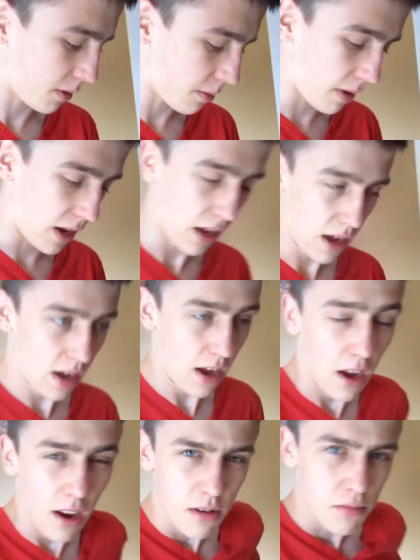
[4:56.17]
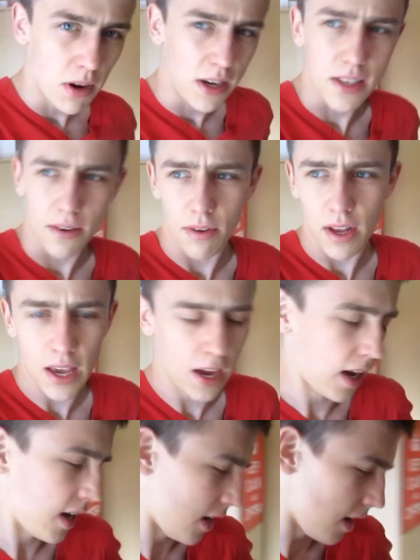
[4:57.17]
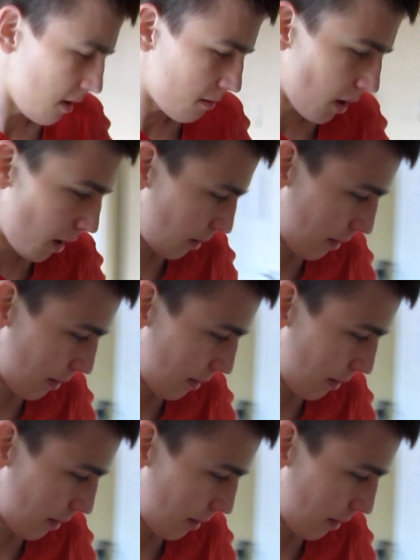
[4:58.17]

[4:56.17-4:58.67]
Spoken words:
to be relatively... blah blah